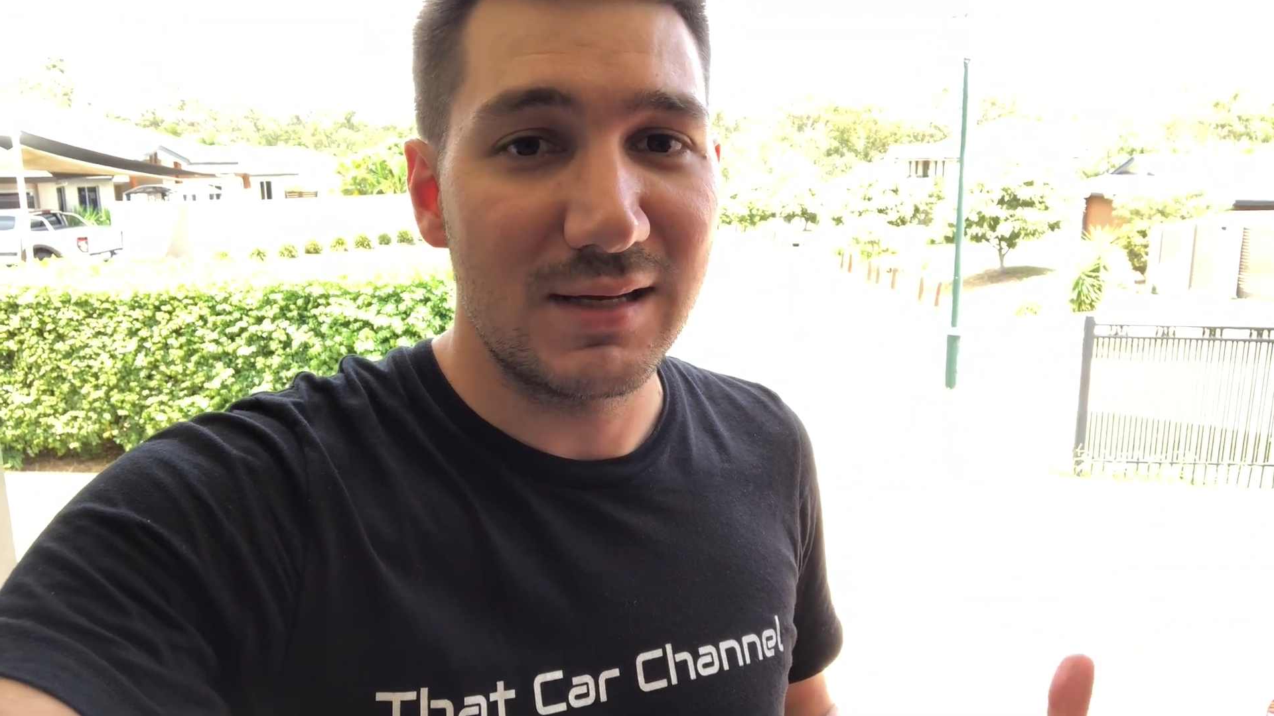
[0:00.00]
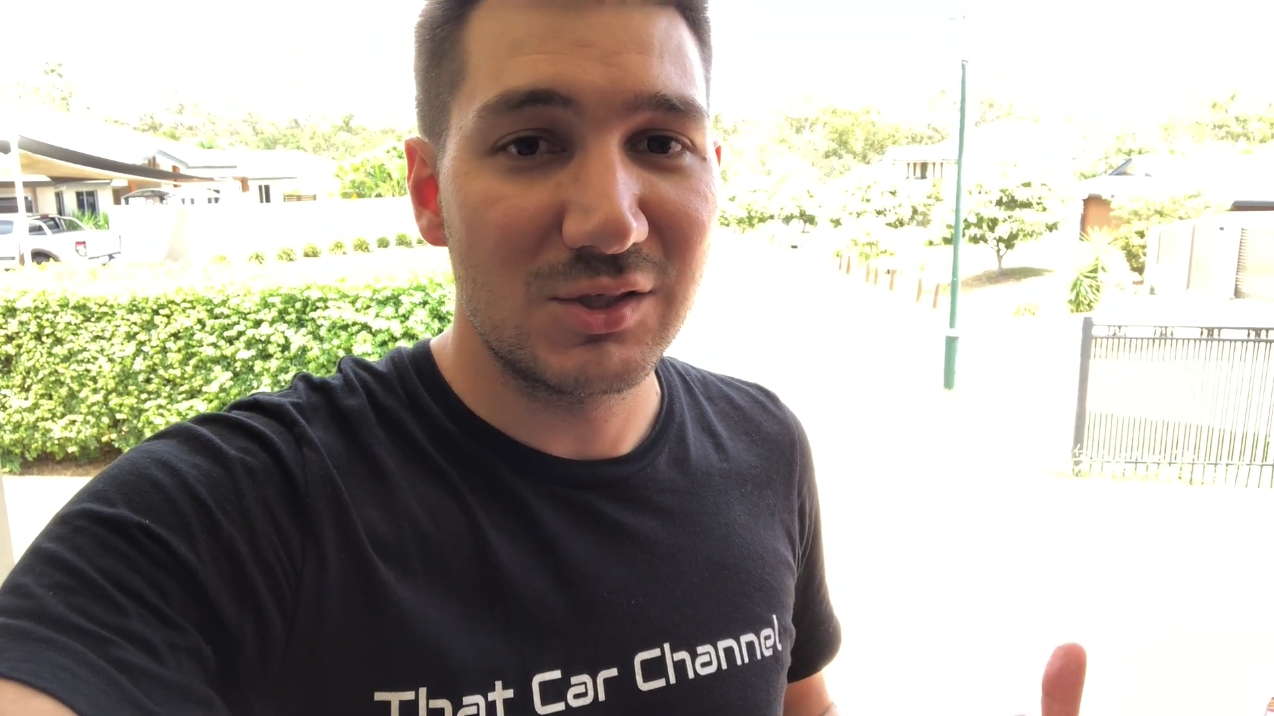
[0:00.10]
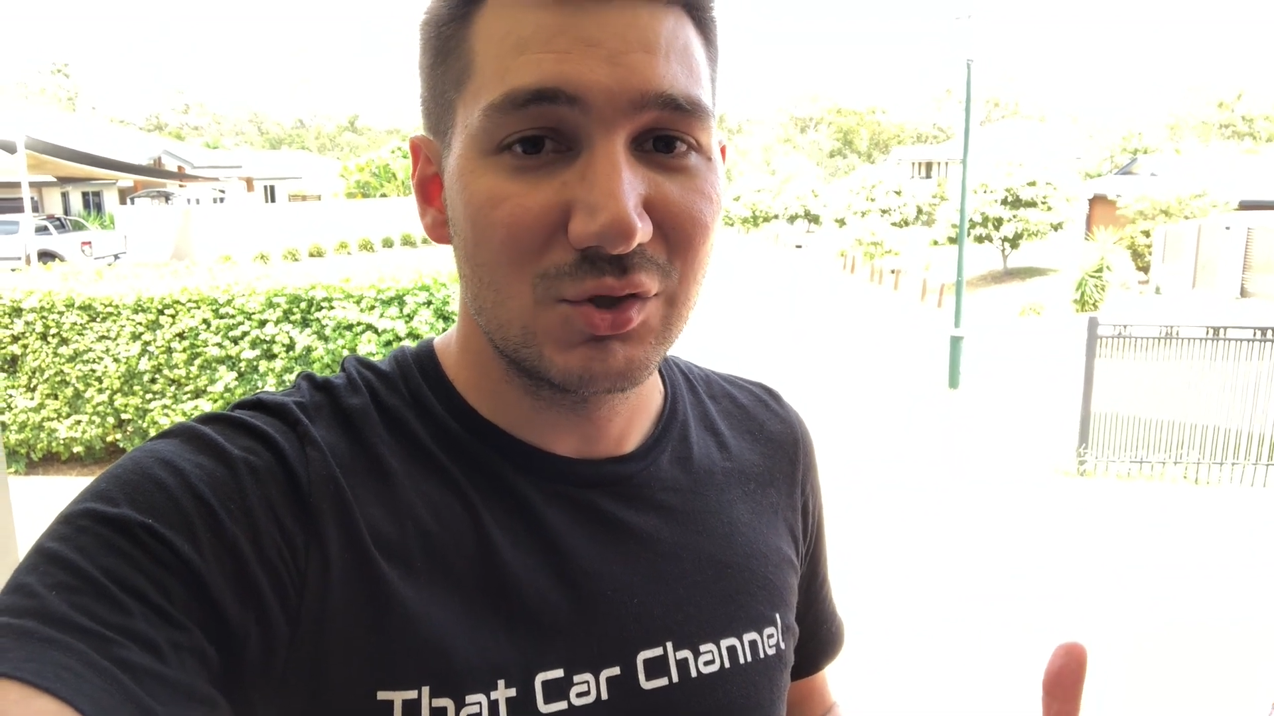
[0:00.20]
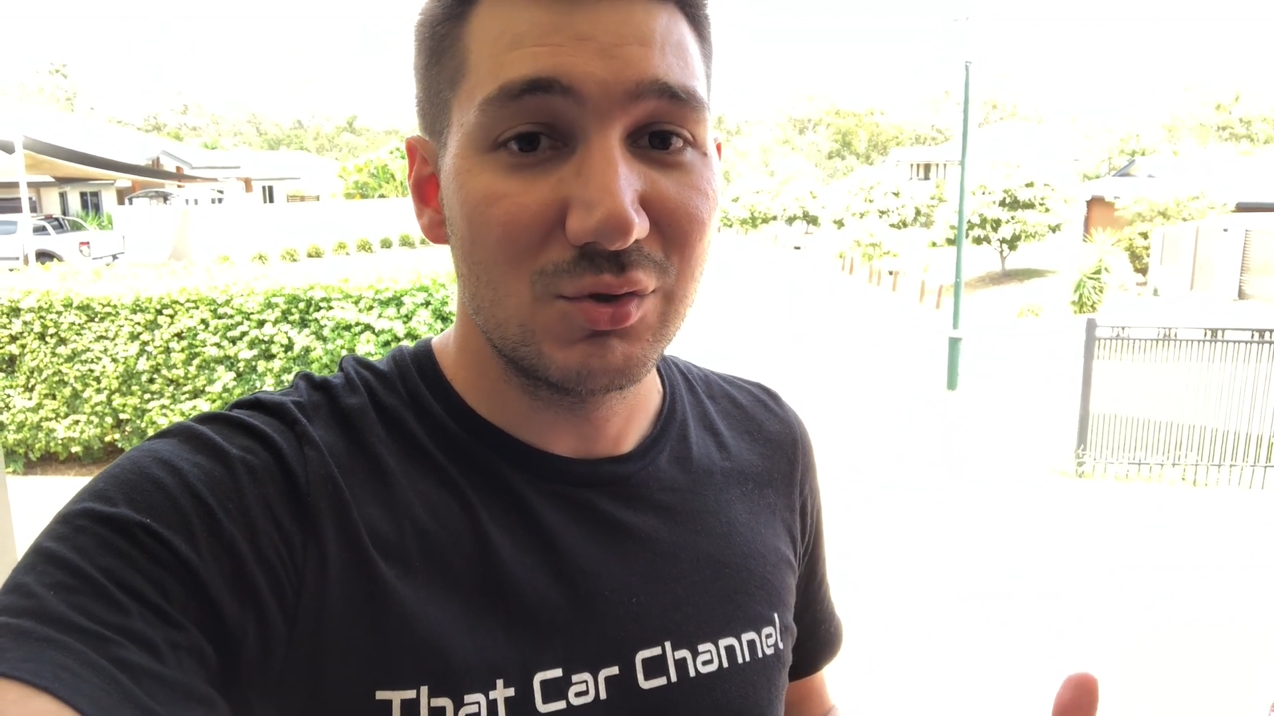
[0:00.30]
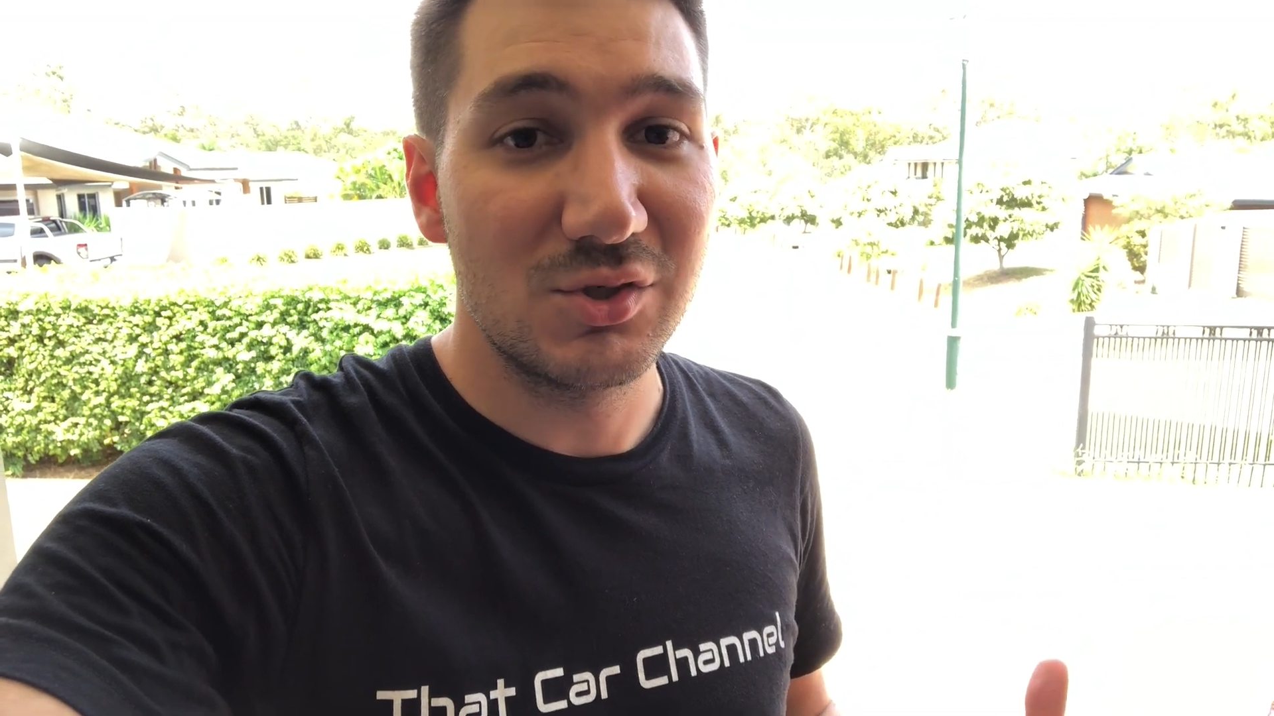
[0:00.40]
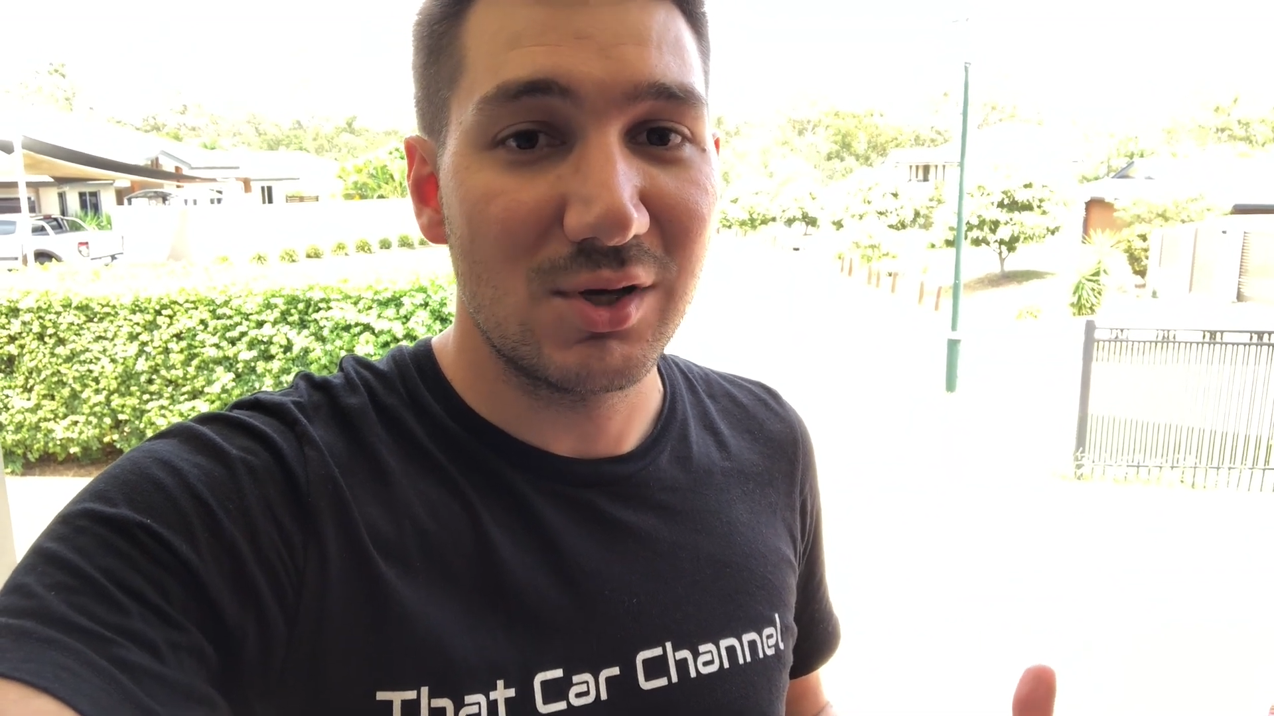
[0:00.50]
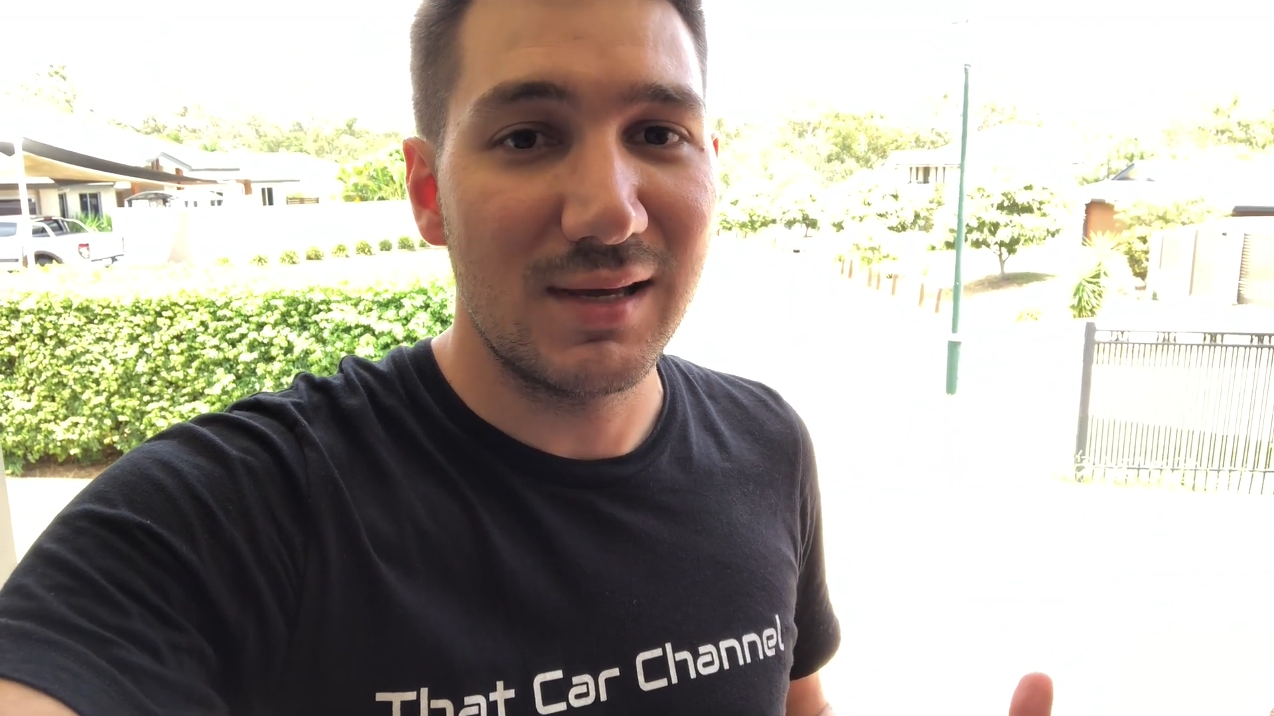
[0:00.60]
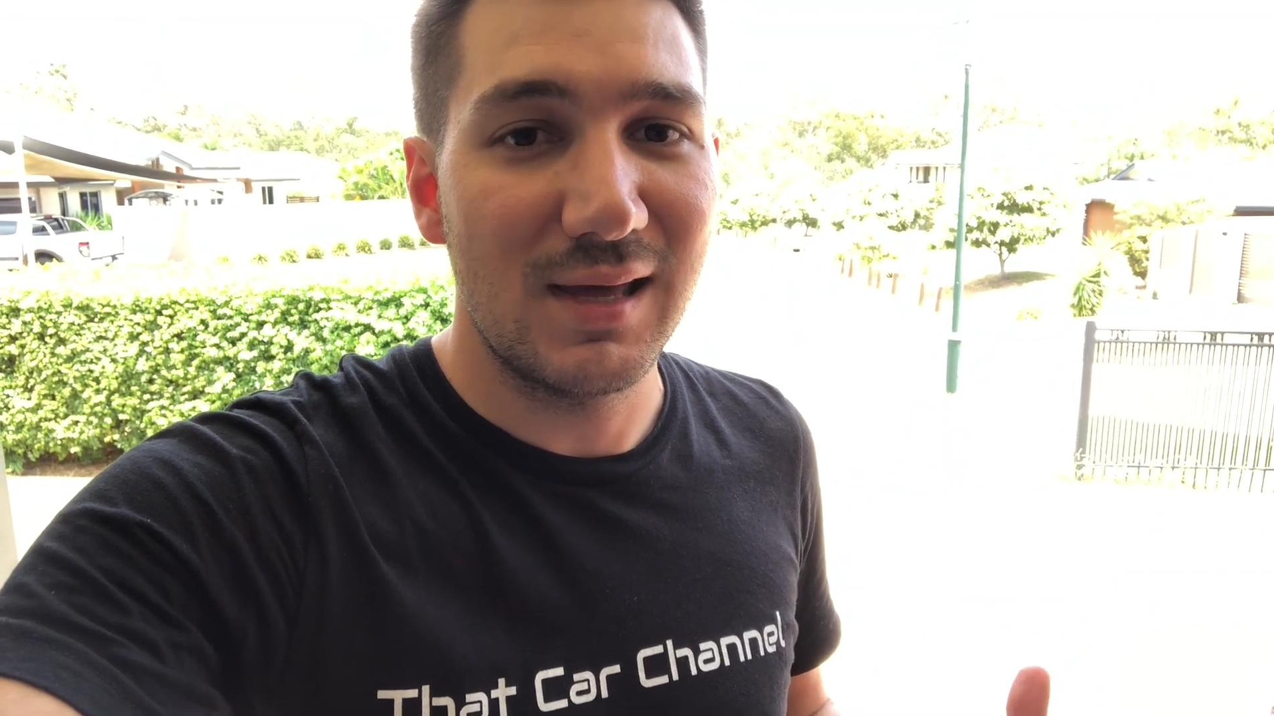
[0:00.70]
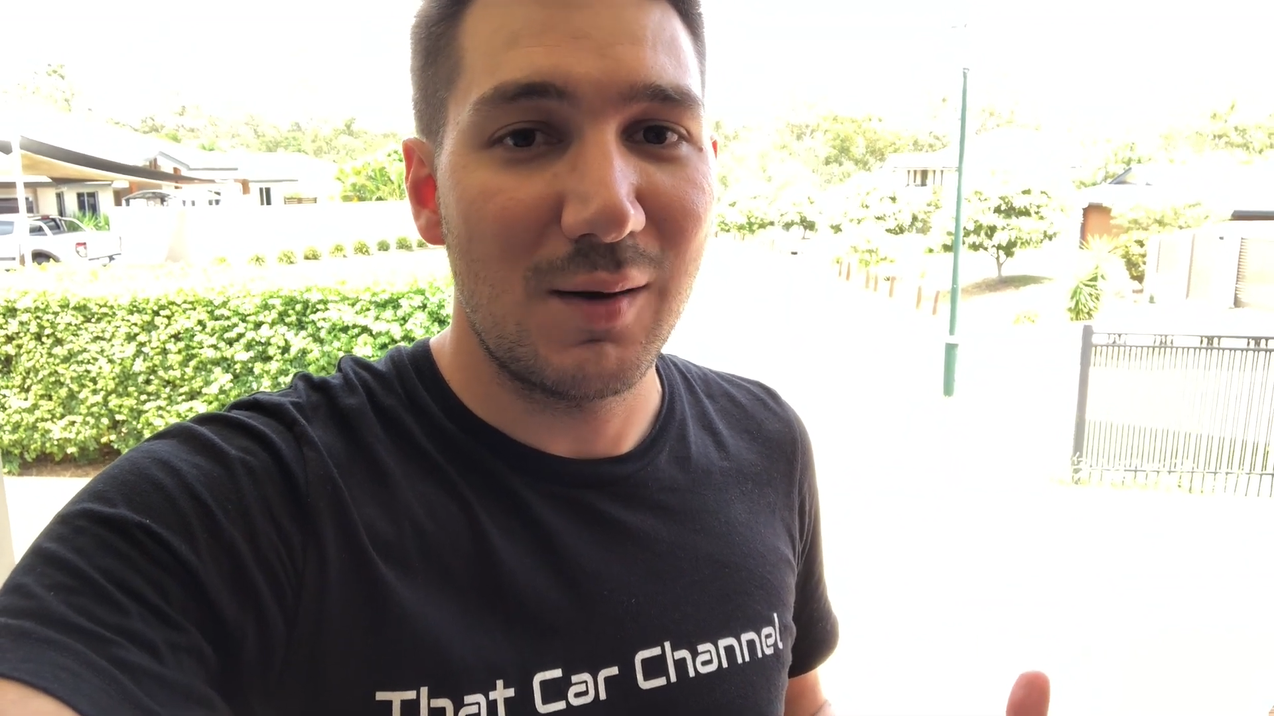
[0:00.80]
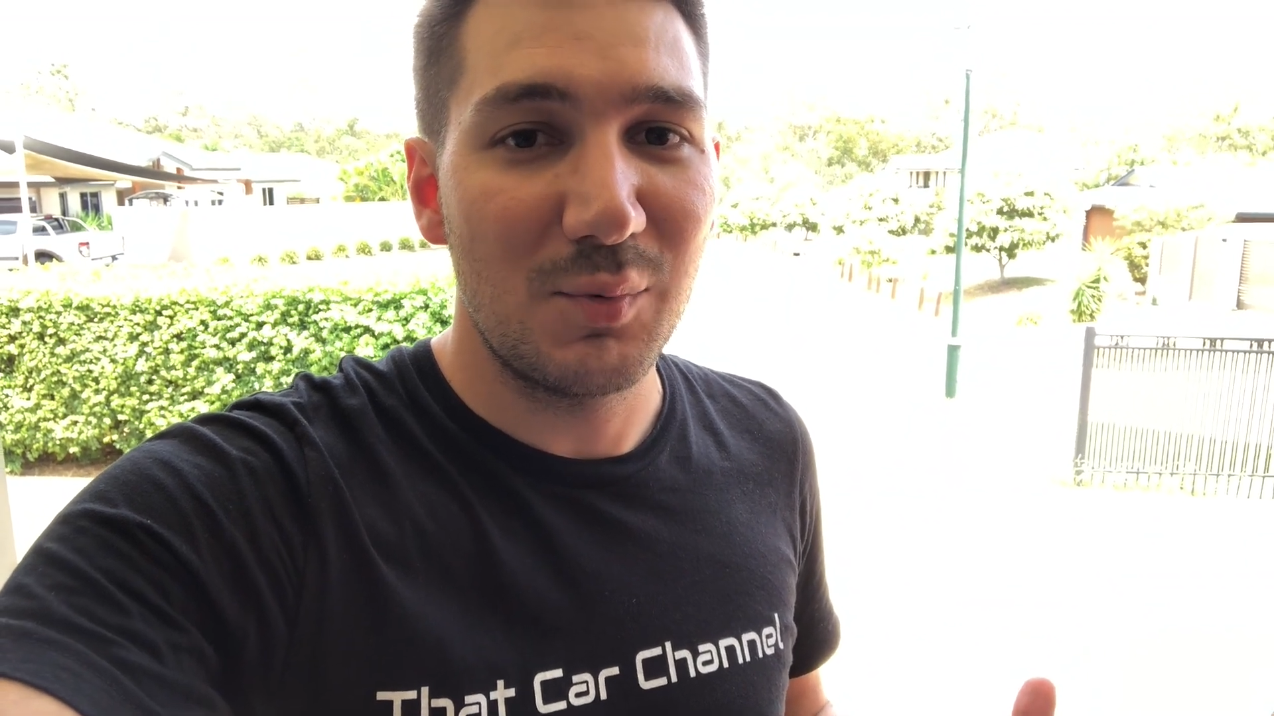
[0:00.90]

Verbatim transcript: as soon as I get it,